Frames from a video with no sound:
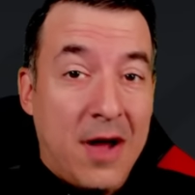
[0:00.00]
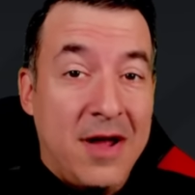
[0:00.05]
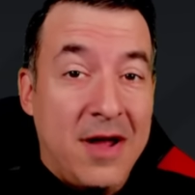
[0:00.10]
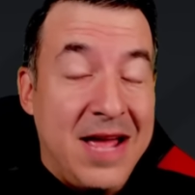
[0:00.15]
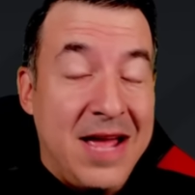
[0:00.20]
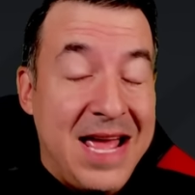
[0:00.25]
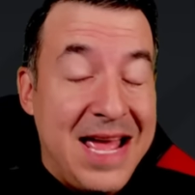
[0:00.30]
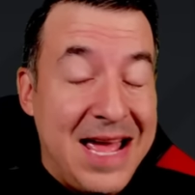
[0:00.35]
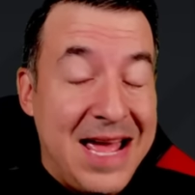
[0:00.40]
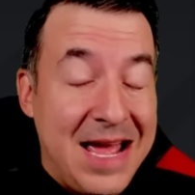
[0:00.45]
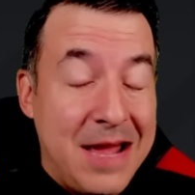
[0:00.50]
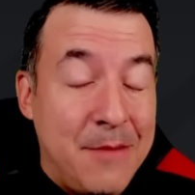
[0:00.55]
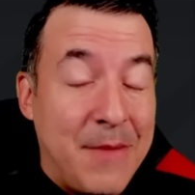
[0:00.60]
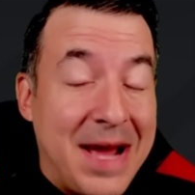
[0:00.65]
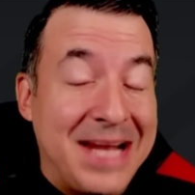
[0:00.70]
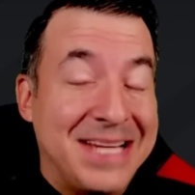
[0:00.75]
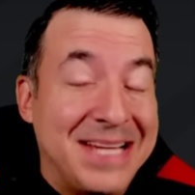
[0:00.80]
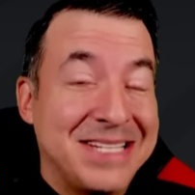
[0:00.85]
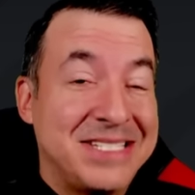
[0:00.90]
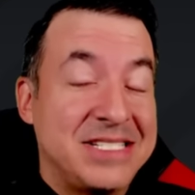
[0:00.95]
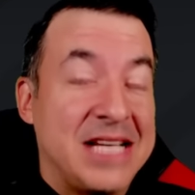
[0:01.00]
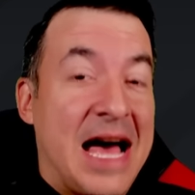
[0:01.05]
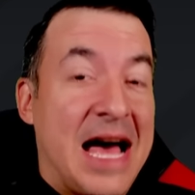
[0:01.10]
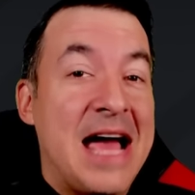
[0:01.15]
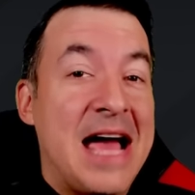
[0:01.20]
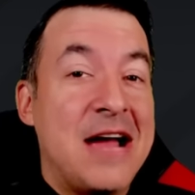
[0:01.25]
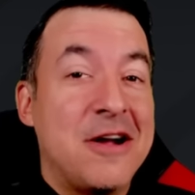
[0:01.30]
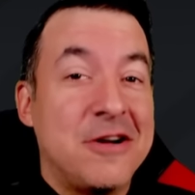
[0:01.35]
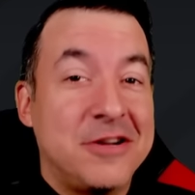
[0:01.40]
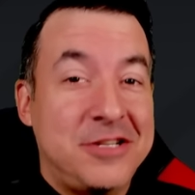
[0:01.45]
in my
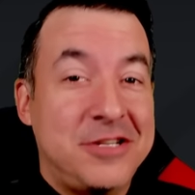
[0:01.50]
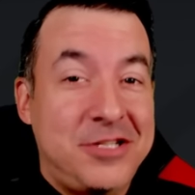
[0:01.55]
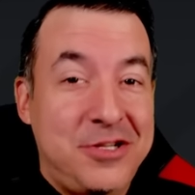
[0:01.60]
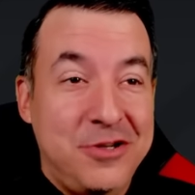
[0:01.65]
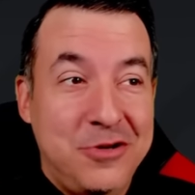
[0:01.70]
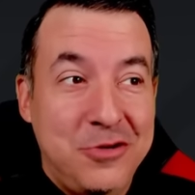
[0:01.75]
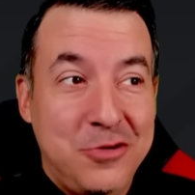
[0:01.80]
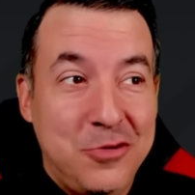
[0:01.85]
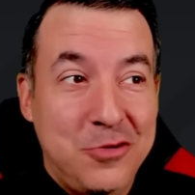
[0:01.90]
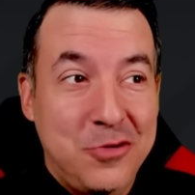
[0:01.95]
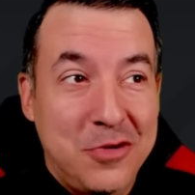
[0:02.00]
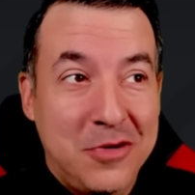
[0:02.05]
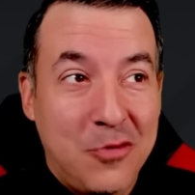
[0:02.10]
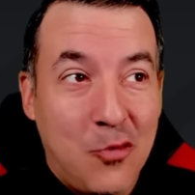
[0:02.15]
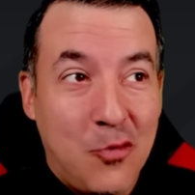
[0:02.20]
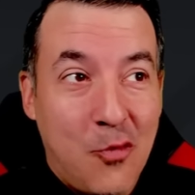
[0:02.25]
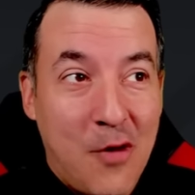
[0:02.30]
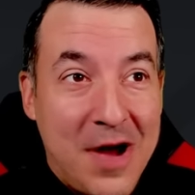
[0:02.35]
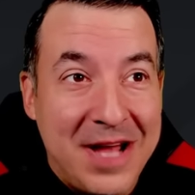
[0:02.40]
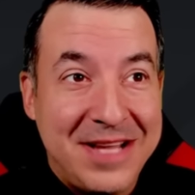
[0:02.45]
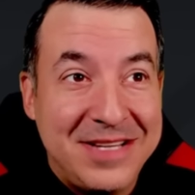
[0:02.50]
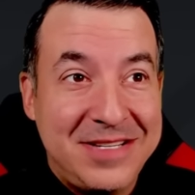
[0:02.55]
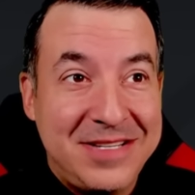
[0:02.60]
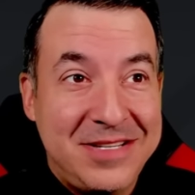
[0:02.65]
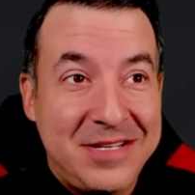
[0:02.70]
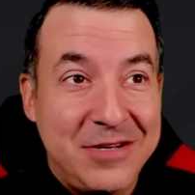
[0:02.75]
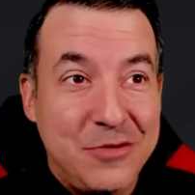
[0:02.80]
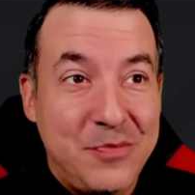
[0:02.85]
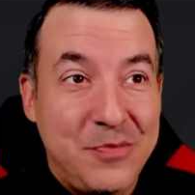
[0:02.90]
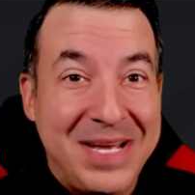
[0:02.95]
desire to want
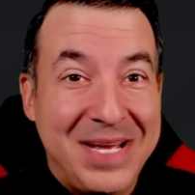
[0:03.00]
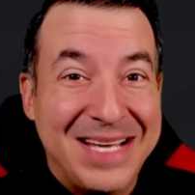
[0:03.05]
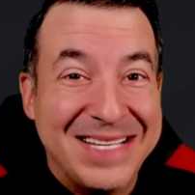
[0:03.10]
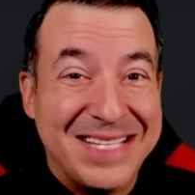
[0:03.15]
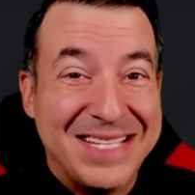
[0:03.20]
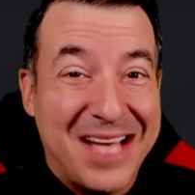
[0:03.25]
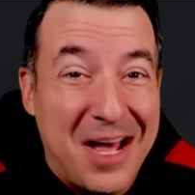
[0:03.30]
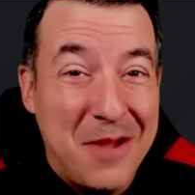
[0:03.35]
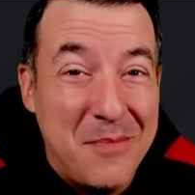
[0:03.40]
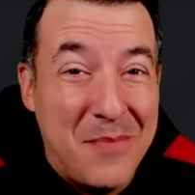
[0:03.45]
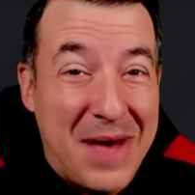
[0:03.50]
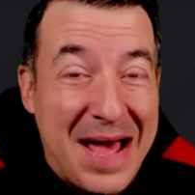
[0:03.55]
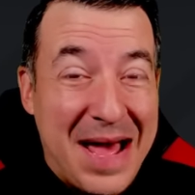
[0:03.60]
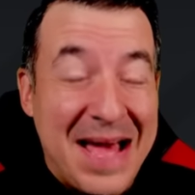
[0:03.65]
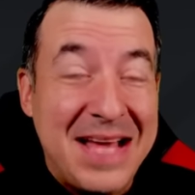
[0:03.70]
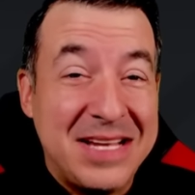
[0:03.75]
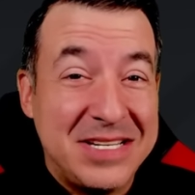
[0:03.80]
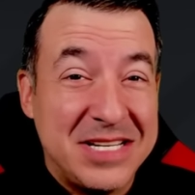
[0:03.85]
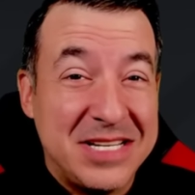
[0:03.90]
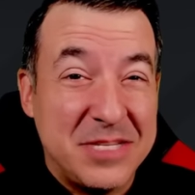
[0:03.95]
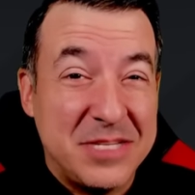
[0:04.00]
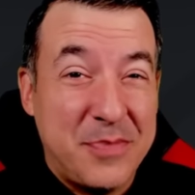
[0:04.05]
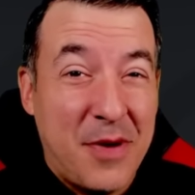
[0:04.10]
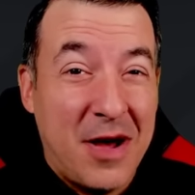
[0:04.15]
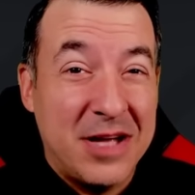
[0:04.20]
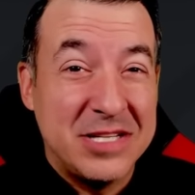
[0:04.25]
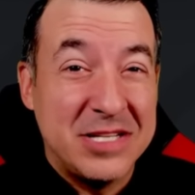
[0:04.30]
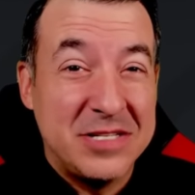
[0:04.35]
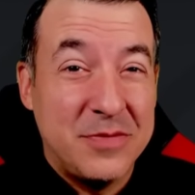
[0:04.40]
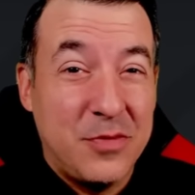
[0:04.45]
to be as unbiased as
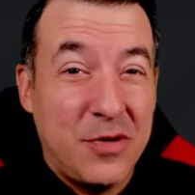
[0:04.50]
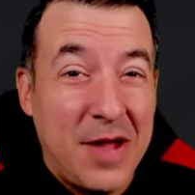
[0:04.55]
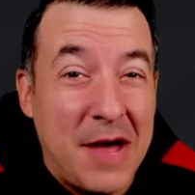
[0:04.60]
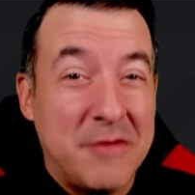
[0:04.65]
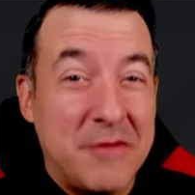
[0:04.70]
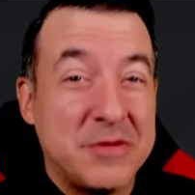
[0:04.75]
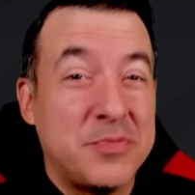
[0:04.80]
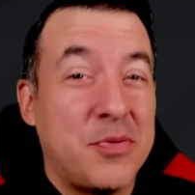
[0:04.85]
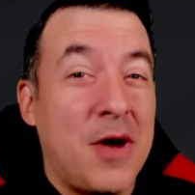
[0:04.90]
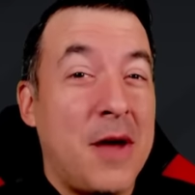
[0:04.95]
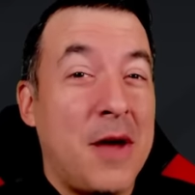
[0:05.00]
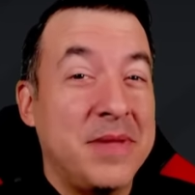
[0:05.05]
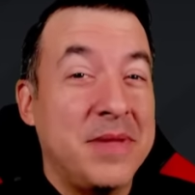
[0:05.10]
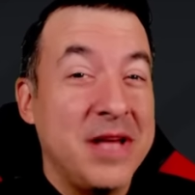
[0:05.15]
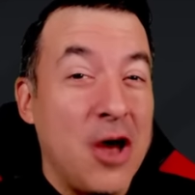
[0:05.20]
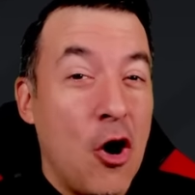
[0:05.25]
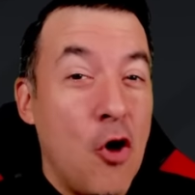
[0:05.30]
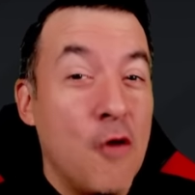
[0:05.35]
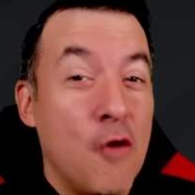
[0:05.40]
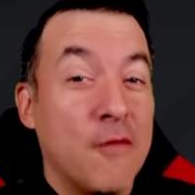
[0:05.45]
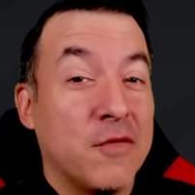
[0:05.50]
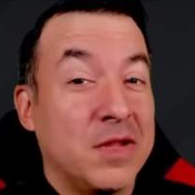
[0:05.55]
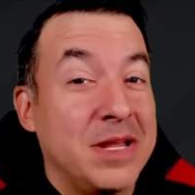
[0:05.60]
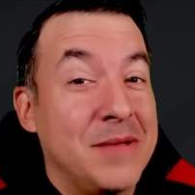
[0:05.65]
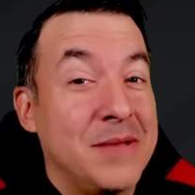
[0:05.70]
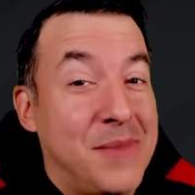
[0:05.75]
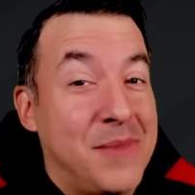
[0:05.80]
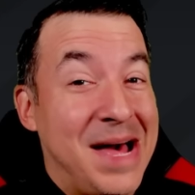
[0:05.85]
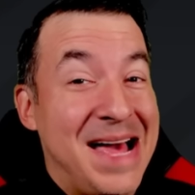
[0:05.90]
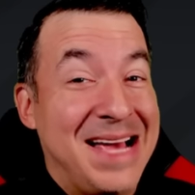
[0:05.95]
possible. I was probably overly
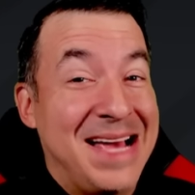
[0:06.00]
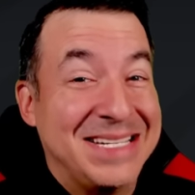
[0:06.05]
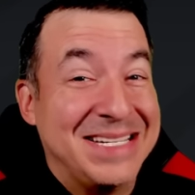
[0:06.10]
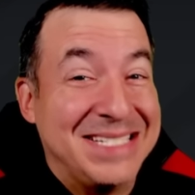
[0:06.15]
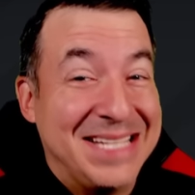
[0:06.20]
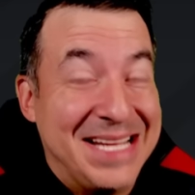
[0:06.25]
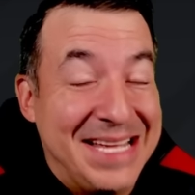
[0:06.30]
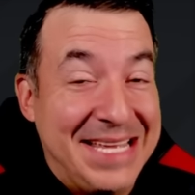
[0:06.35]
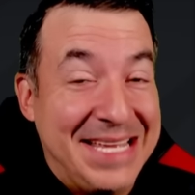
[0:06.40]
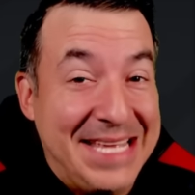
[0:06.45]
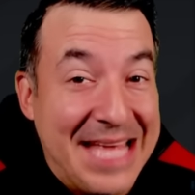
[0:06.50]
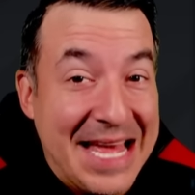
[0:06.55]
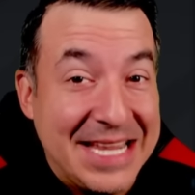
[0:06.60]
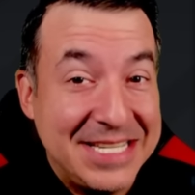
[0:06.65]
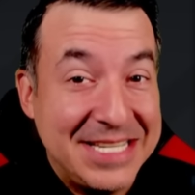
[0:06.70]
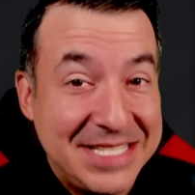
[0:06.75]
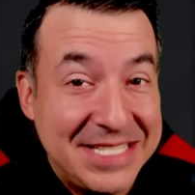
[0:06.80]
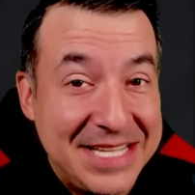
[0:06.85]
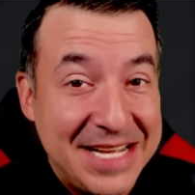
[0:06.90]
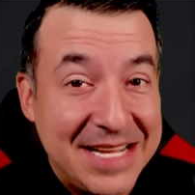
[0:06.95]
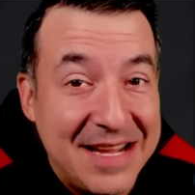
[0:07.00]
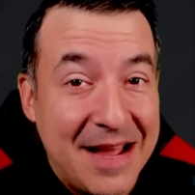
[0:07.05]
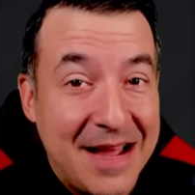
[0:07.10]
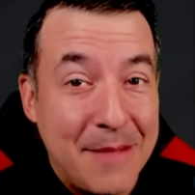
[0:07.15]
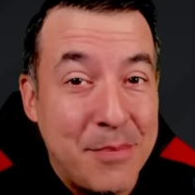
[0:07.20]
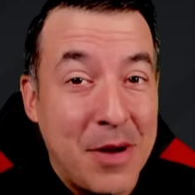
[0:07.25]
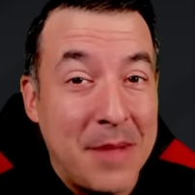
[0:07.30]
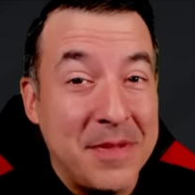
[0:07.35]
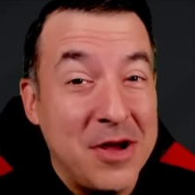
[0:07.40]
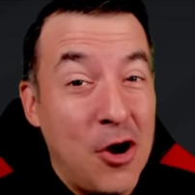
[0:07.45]
biased against it. I
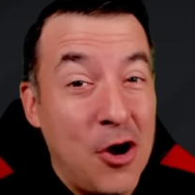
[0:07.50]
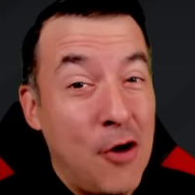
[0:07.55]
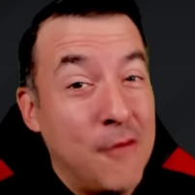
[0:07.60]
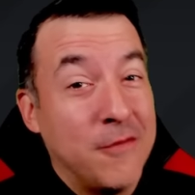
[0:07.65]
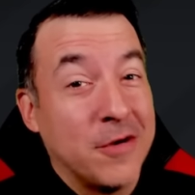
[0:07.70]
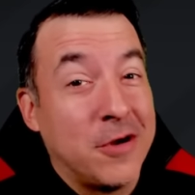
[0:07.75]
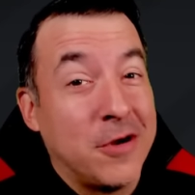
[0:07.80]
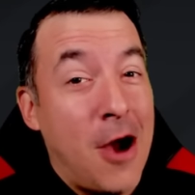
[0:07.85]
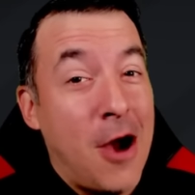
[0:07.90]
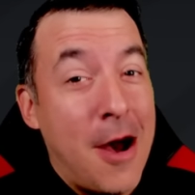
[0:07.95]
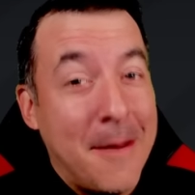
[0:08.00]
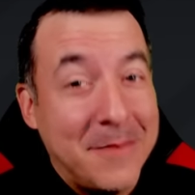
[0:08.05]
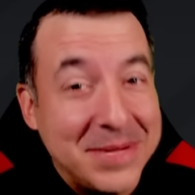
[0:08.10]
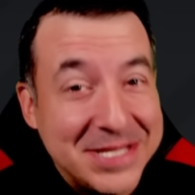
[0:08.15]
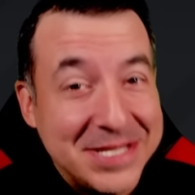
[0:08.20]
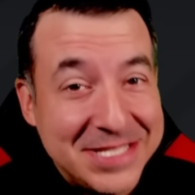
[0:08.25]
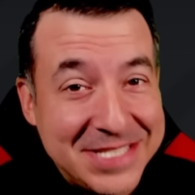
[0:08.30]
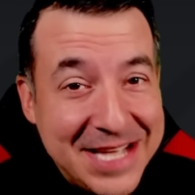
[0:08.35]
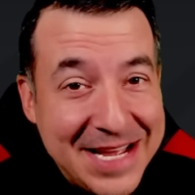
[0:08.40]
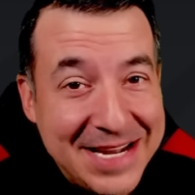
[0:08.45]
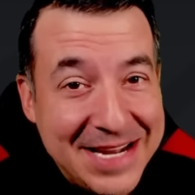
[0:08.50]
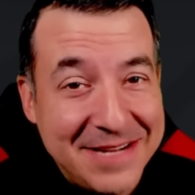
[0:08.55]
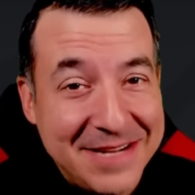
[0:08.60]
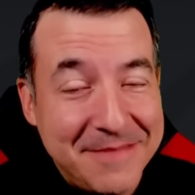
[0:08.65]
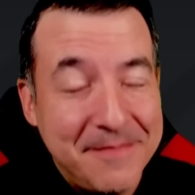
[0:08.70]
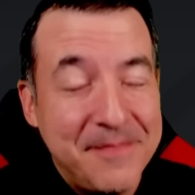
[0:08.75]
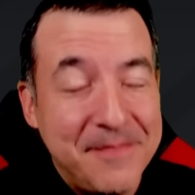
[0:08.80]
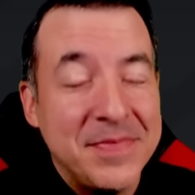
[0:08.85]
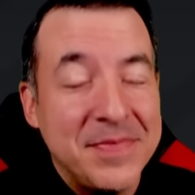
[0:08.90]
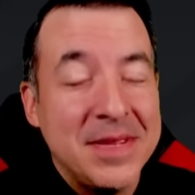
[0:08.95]
probably overcompensated.
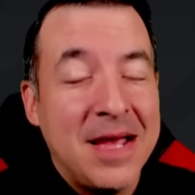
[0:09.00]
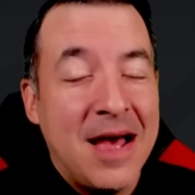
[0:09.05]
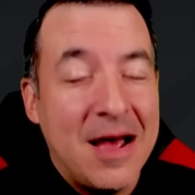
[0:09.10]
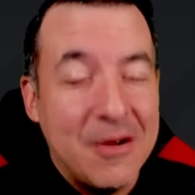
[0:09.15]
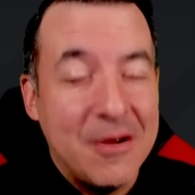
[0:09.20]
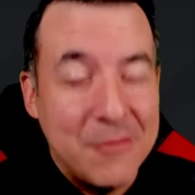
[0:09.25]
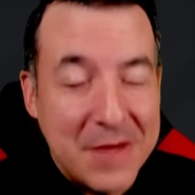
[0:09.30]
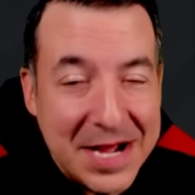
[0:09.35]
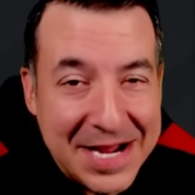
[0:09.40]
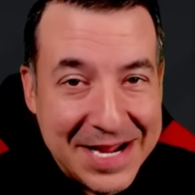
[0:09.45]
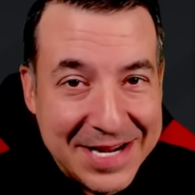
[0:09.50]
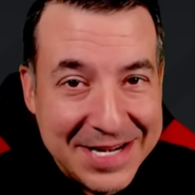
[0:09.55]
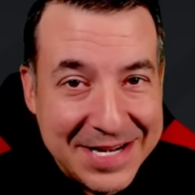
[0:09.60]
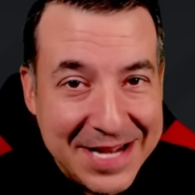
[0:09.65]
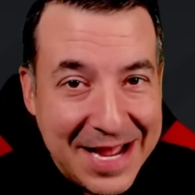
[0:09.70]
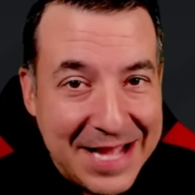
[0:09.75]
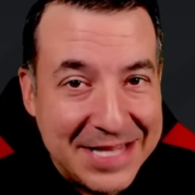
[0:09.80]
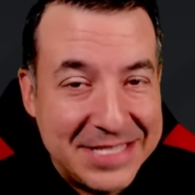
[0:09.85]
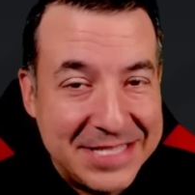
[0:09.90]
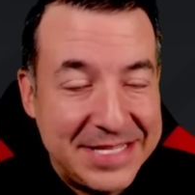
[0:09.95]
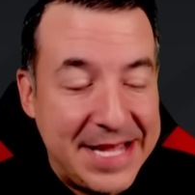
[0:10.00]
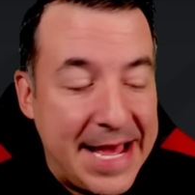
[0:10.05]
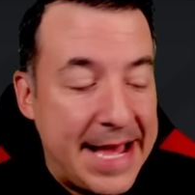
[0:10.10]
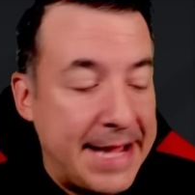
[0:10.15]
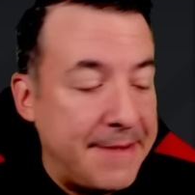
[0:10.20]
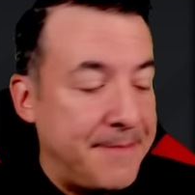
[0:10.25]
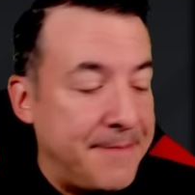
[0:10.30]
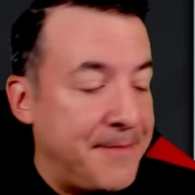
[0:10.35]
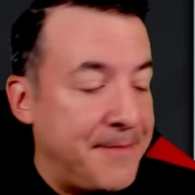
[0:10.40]
I recognize that.